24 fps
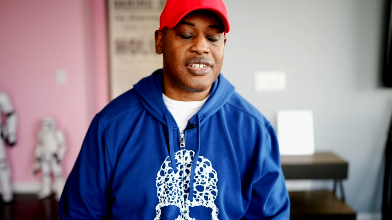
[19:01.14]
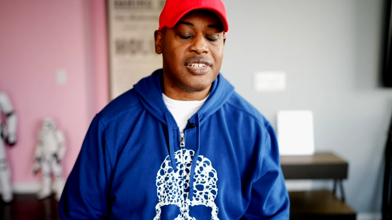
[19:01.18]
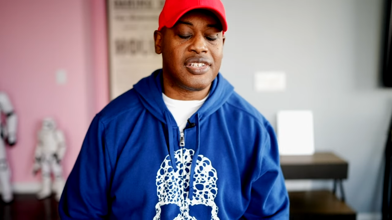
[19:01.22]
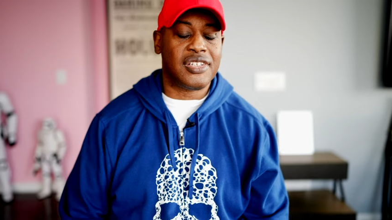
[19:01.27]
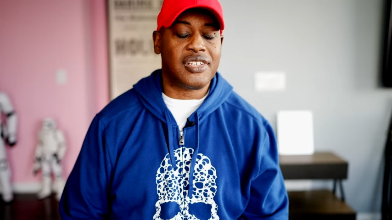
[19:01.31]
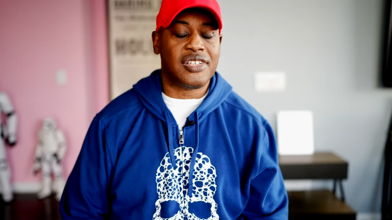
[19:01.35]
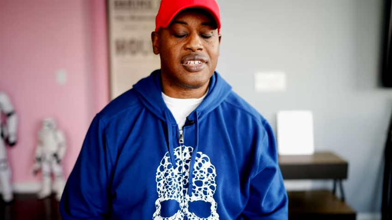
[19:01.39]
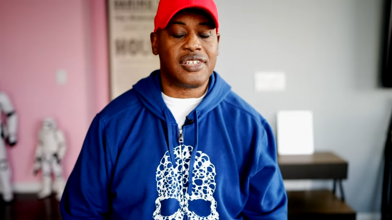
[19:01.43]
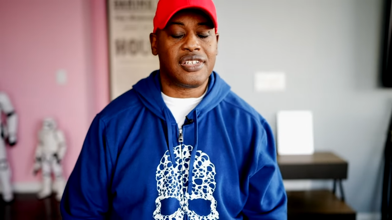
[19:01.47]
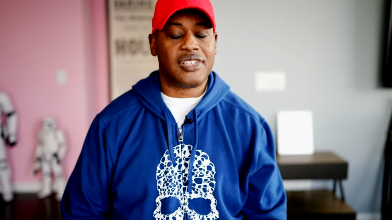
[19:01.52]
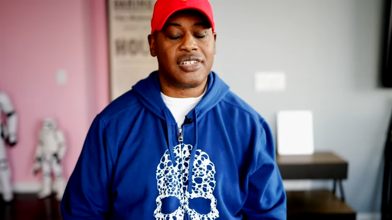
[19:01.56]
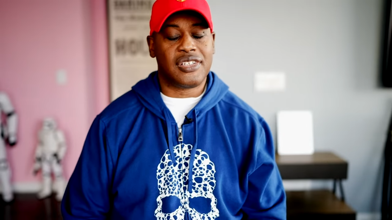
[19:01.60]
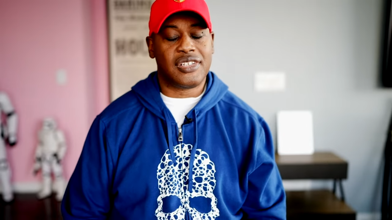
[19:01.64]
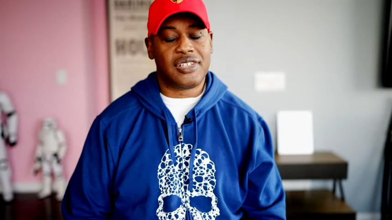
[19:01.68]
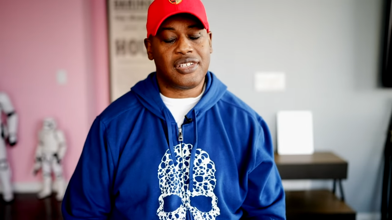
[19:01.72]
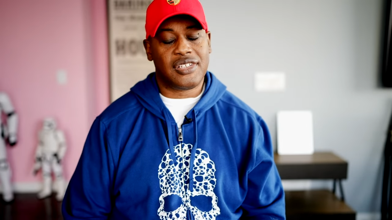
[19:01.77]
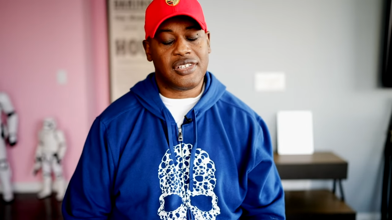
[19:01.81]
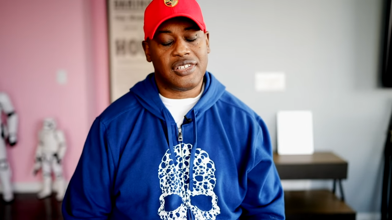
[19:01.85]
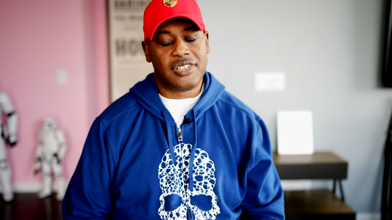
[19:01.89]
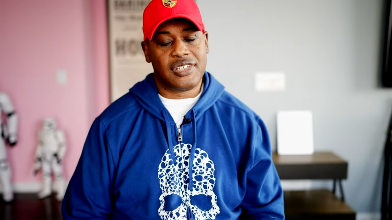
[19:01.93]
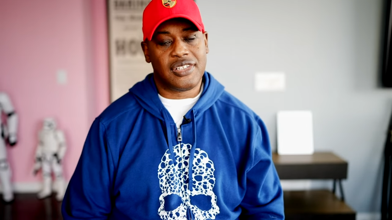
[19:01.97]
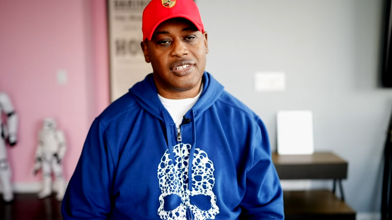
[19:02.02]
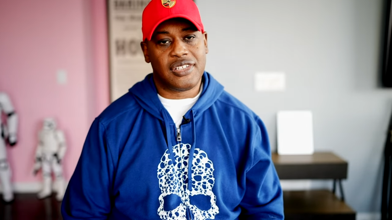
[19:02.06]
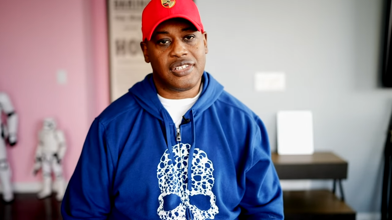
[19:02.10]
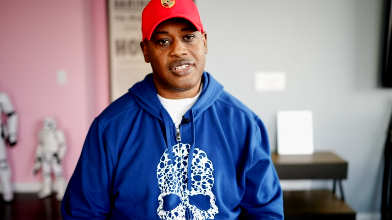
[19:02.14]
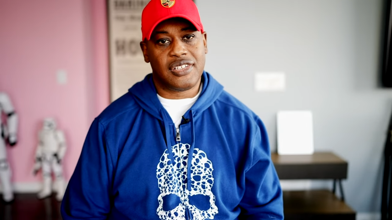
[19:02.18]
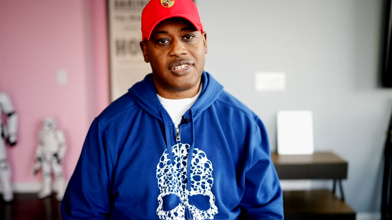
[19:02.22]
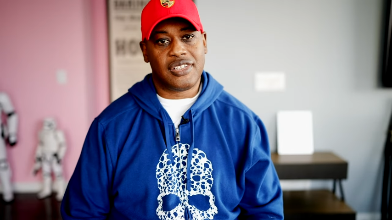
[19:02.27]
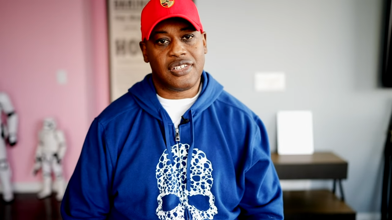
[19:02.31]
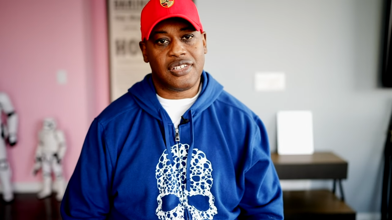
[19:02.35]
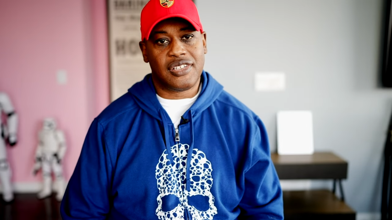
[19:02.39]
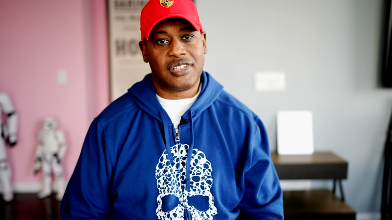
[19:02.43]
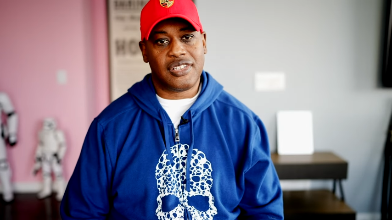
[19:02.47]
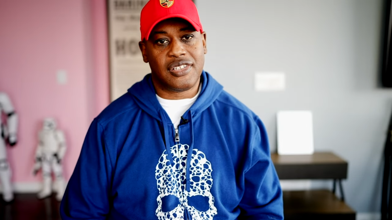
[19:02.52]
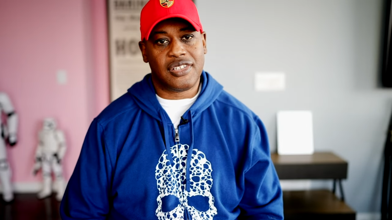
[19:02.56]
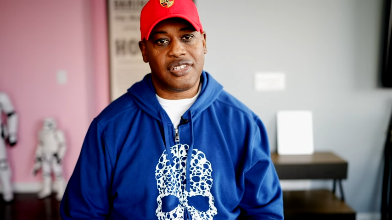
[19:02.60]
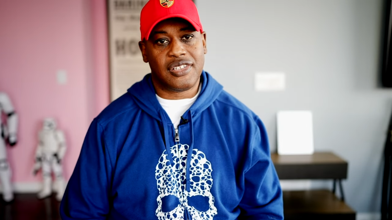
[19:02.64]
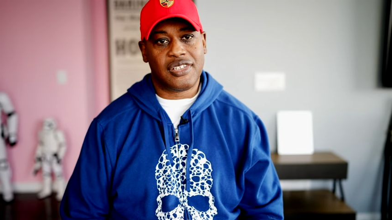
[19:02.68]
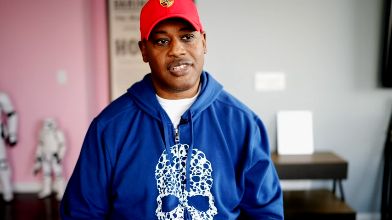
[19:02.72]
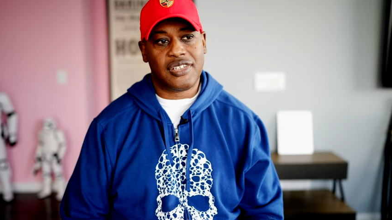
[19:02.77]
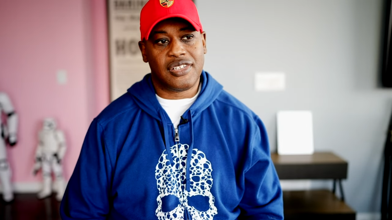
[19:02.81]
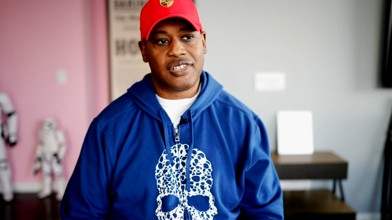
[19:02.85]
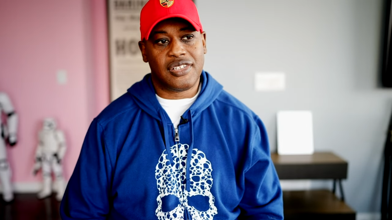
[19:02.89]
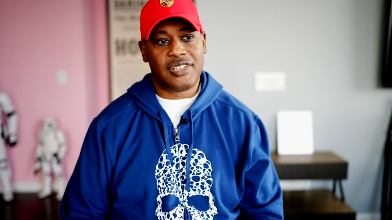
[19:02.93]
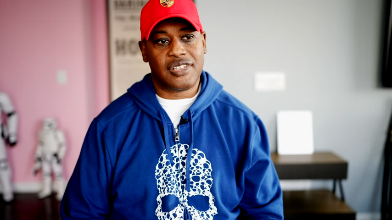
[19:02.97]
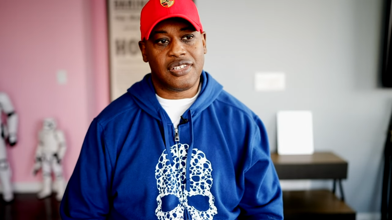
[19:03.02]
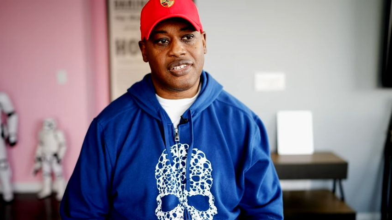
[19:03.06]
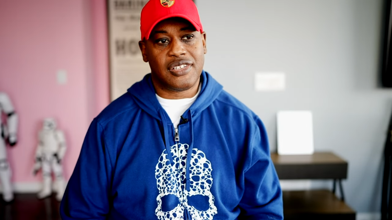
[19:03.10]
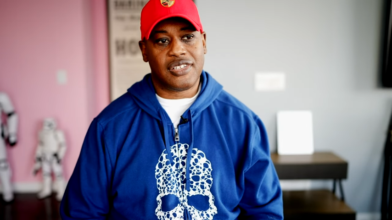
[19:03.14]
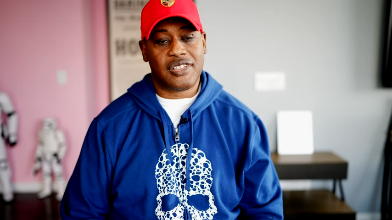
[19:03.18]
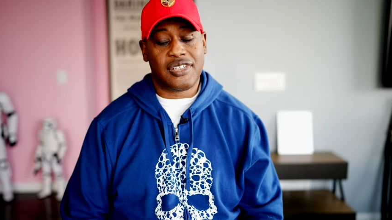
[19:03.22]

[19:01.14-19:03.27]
No one is speaking in this clip.